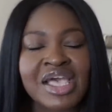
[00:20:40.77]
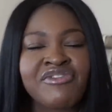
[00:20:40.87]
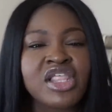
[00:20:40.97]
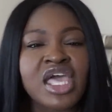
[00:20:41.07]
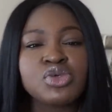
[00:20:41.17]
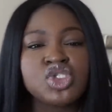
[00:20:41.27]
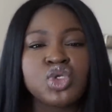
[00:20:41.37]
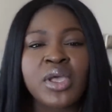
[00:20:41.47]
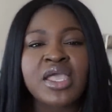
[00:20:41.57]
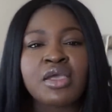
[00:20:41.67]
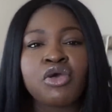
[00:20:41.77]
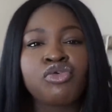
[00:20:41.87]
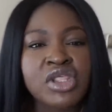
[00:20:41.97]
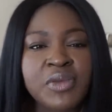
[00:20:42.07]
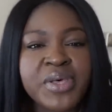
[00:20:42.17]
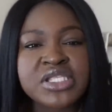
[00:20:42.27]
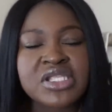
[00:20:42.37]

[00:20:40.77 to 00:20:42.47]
I felt like I was doing really pissed.